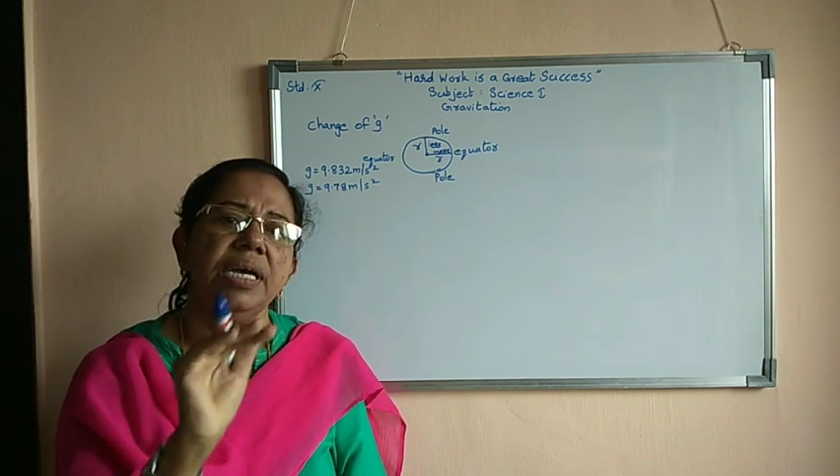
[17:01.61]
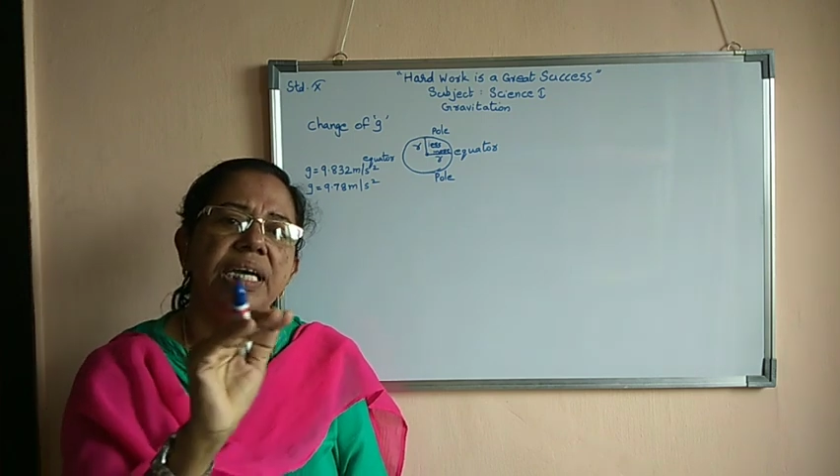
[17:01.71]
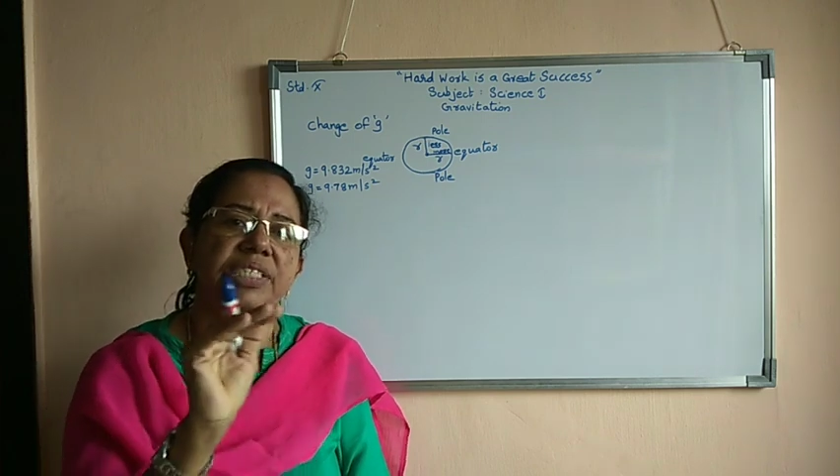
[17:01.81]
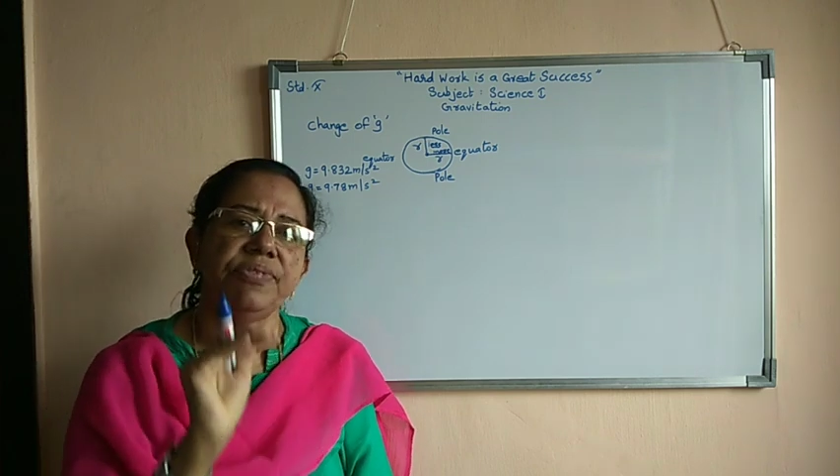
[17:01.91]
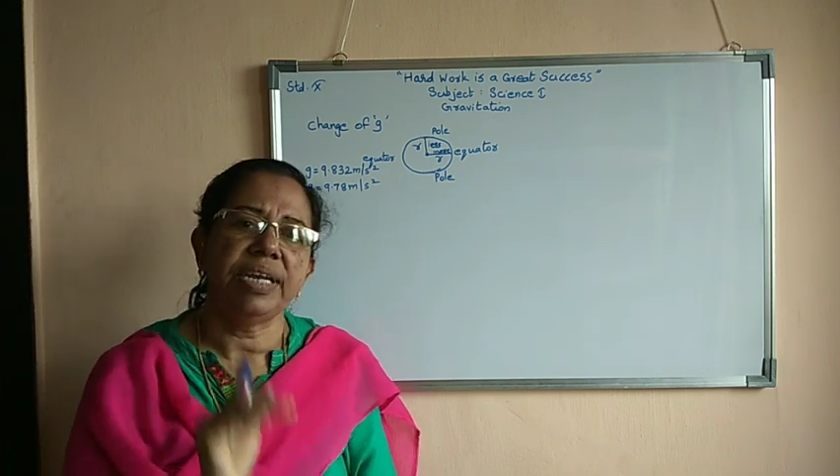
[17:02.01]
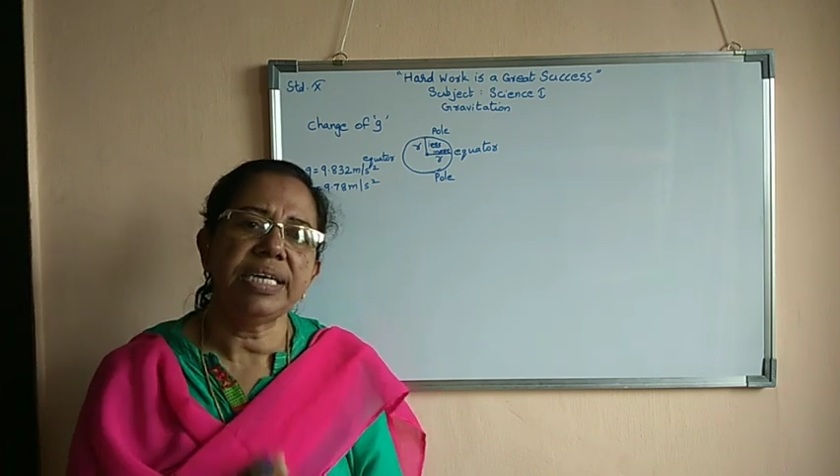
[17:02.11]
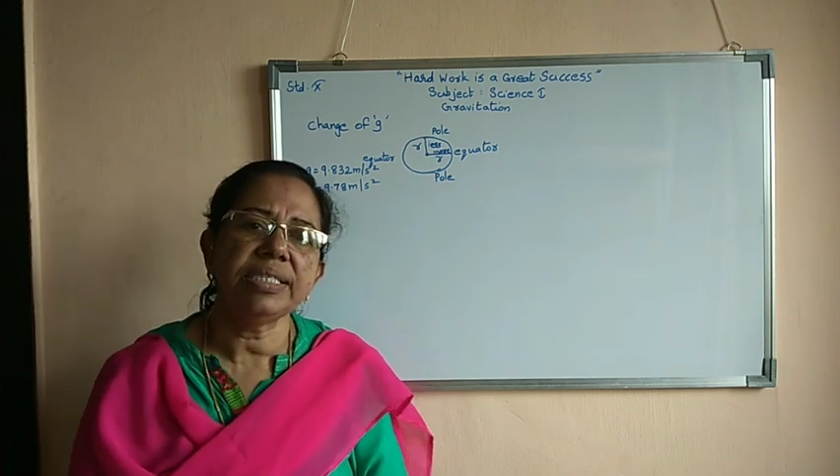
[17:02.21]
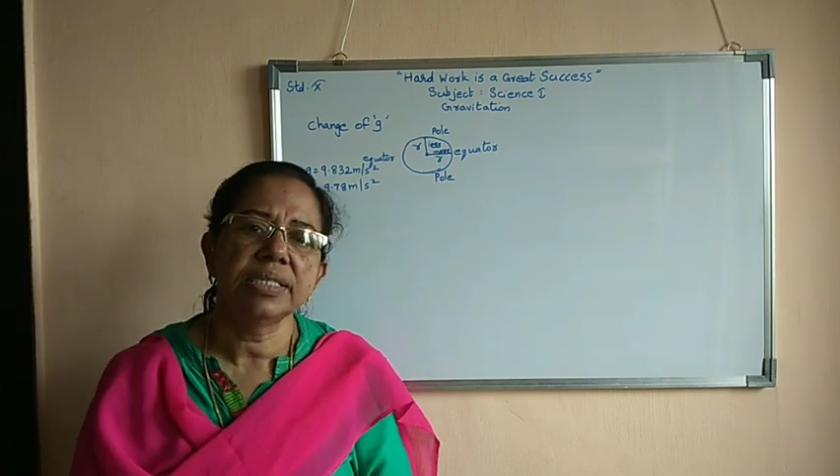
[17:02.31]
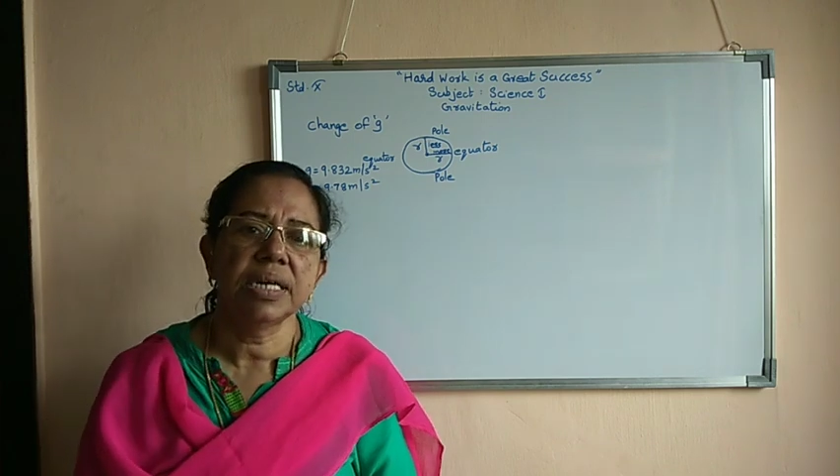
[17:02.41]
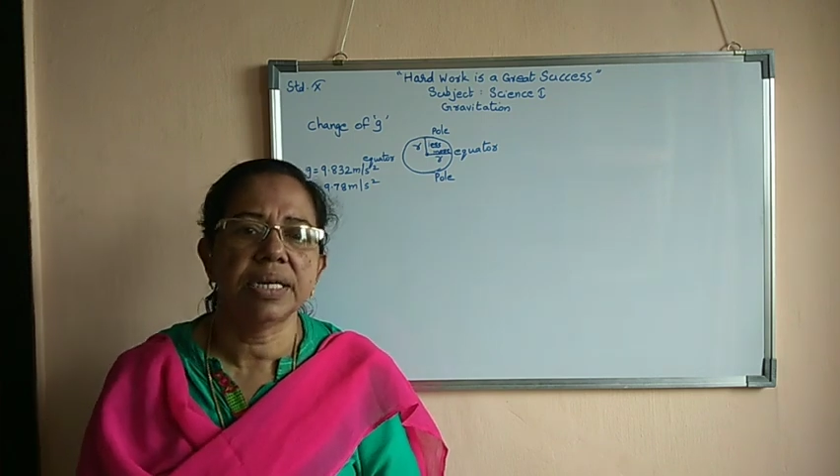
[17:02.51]
as well
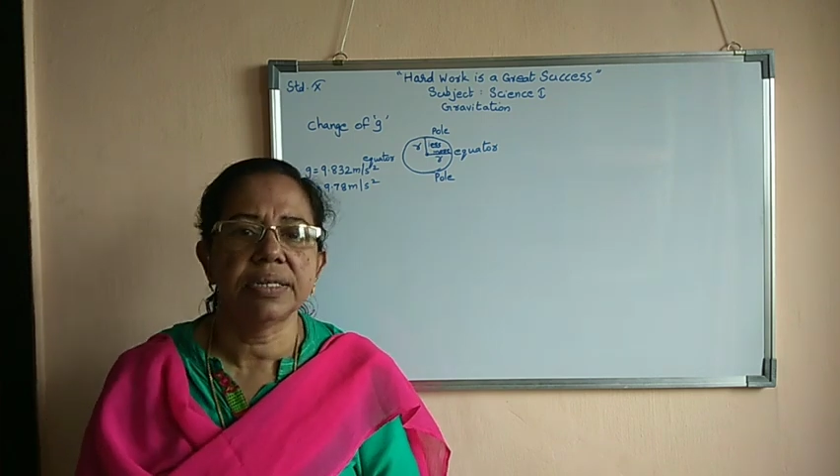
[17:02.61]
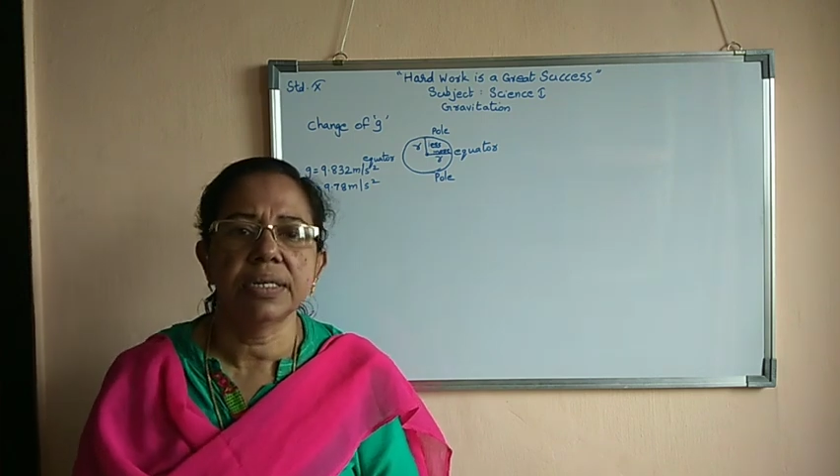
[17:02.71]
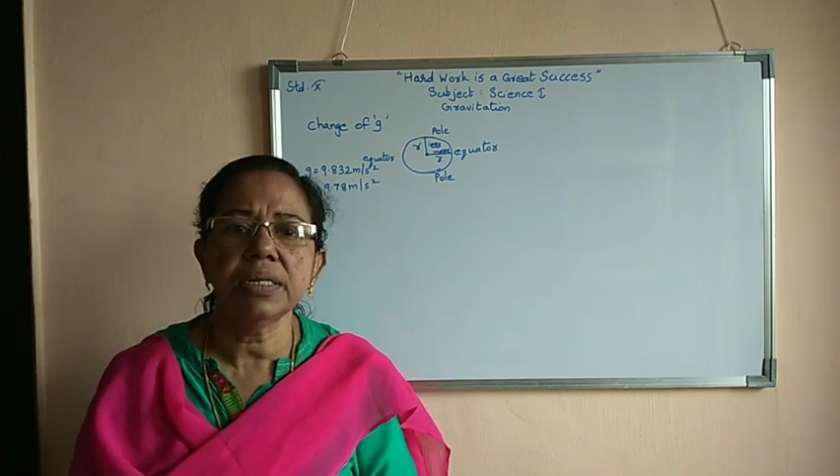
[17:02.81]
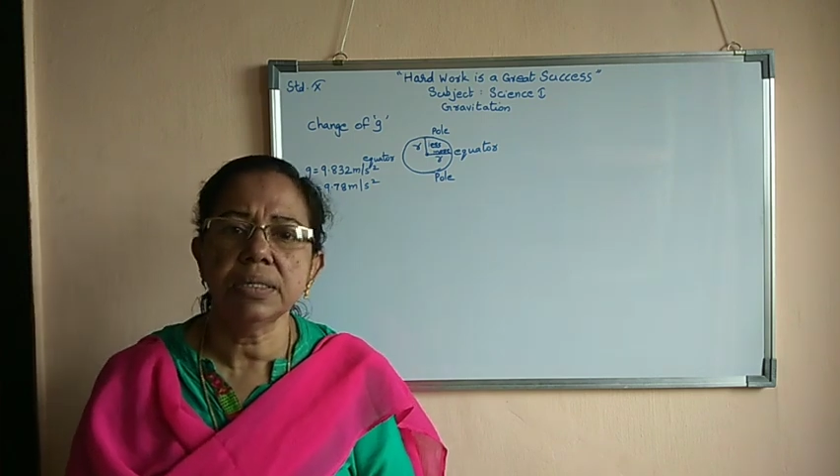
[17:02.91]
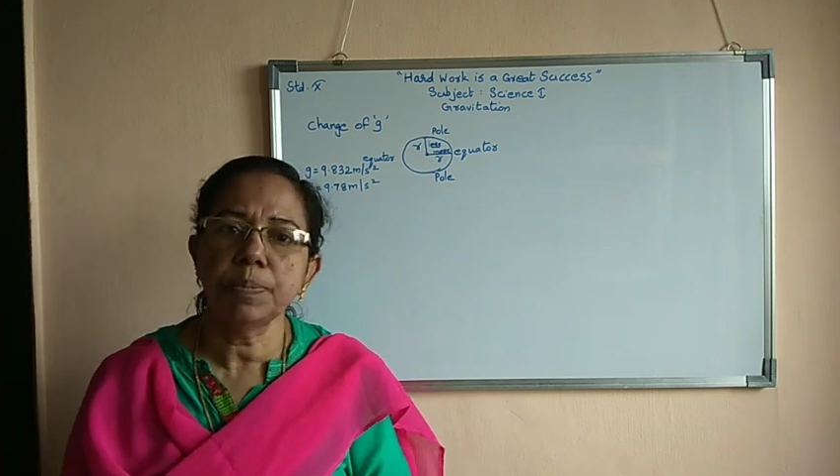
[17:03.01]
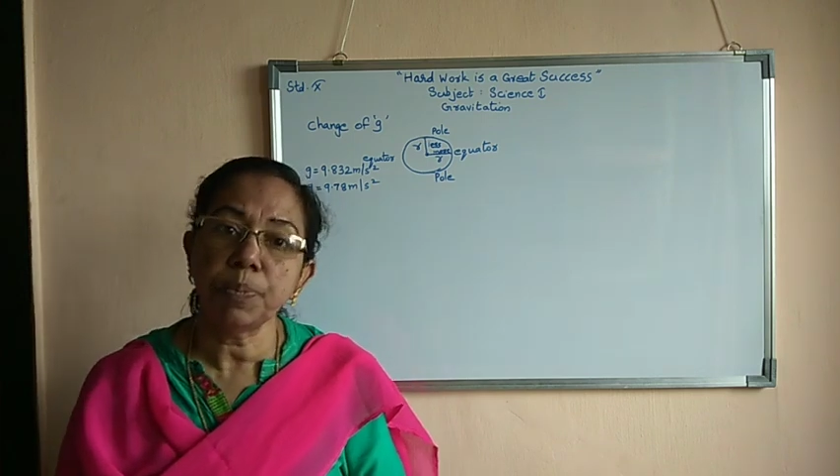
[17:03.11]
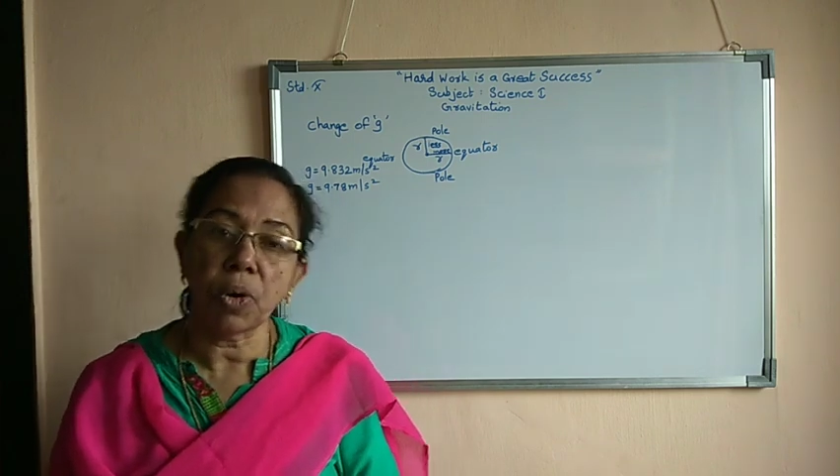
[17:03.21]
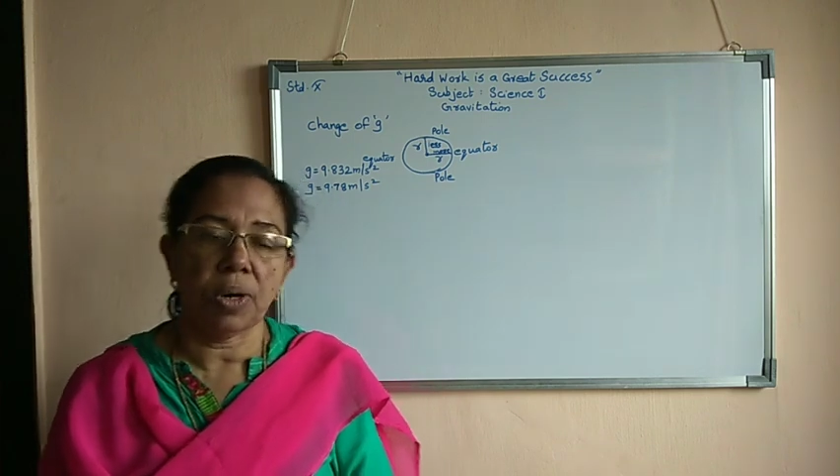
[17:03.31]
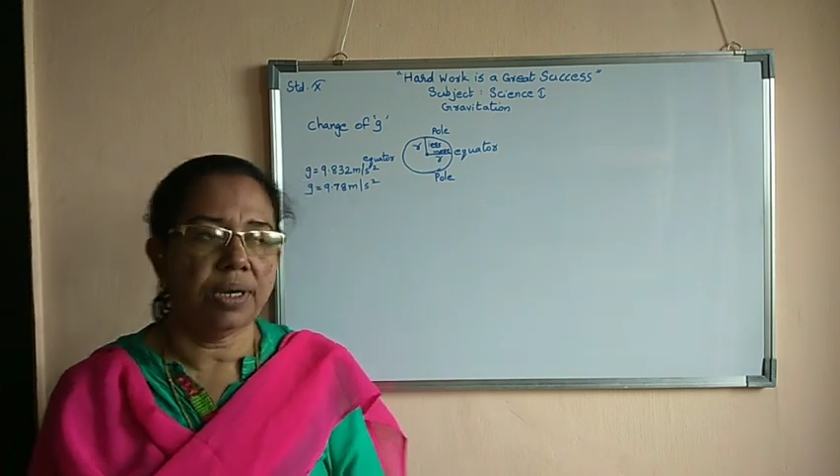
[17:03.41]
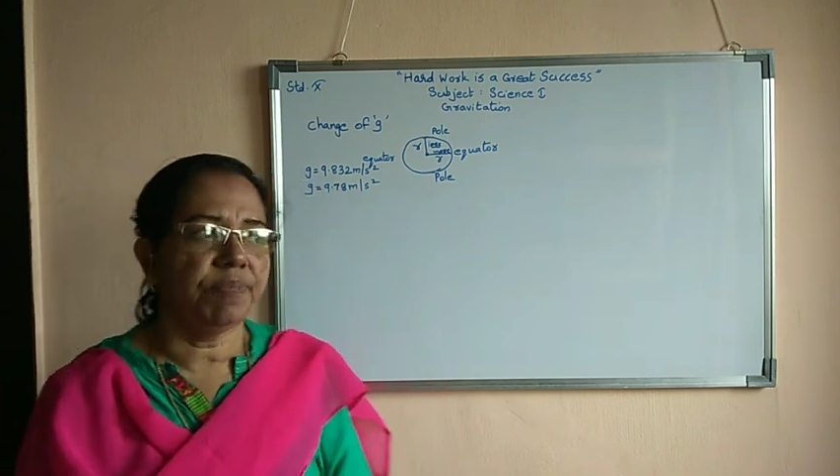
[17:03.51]
as at the
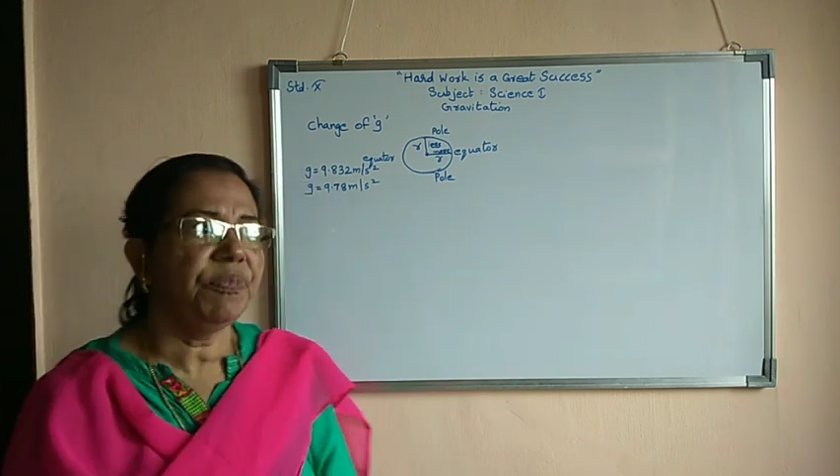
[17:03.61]
pole.